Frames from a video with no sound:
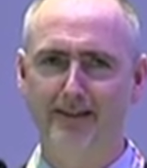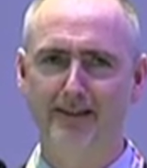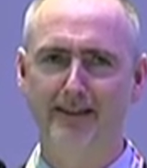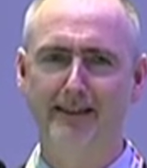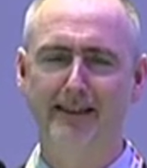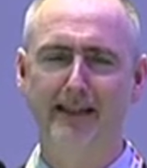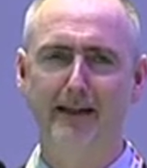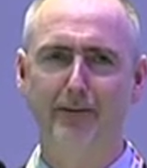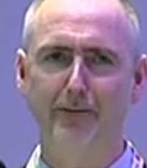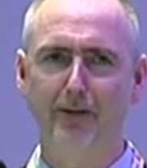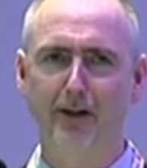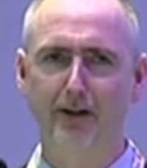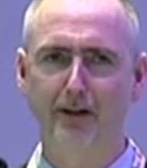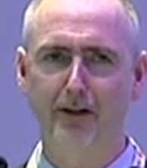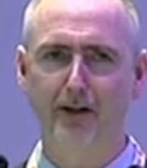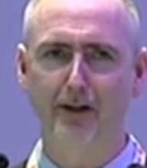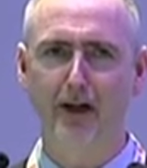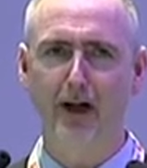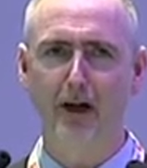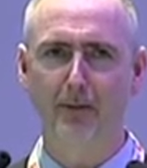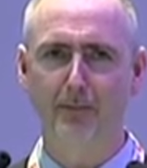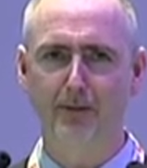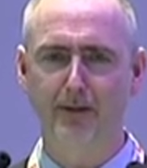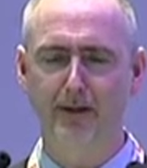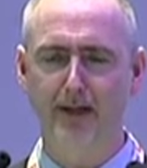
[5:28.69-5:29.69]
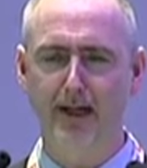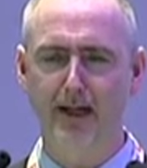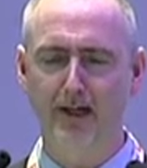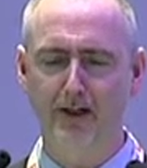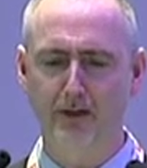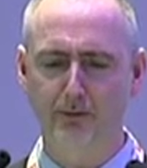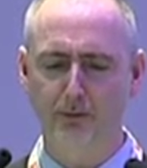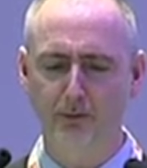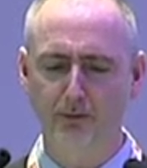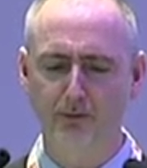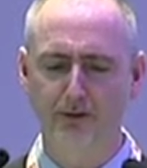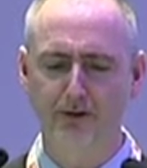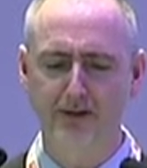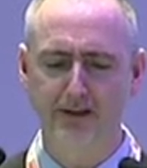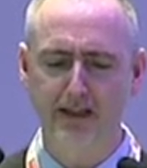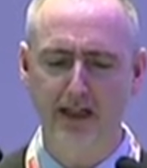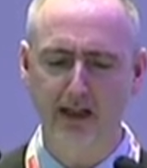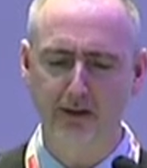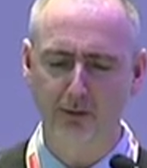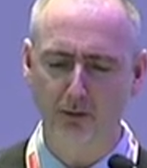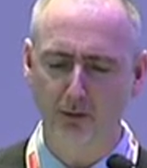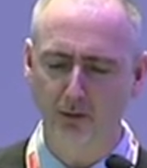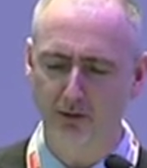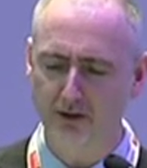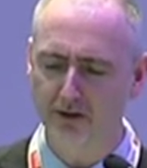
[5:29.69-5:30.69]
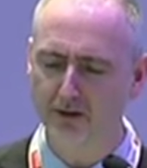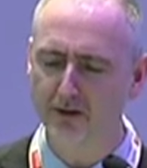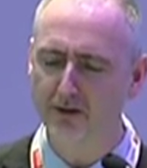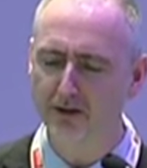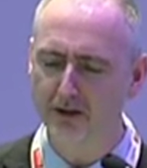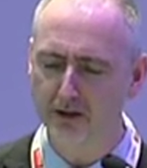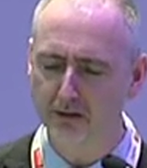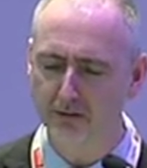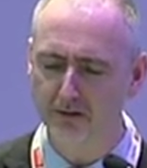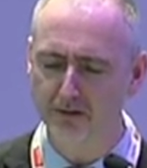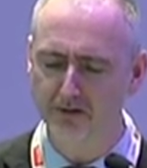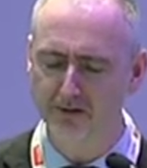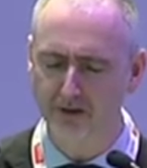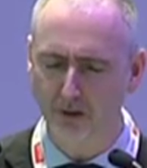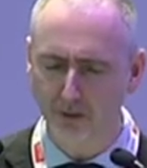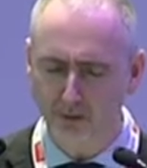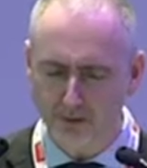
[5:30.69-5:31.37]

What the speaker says: can get very complicated once you get dug into units.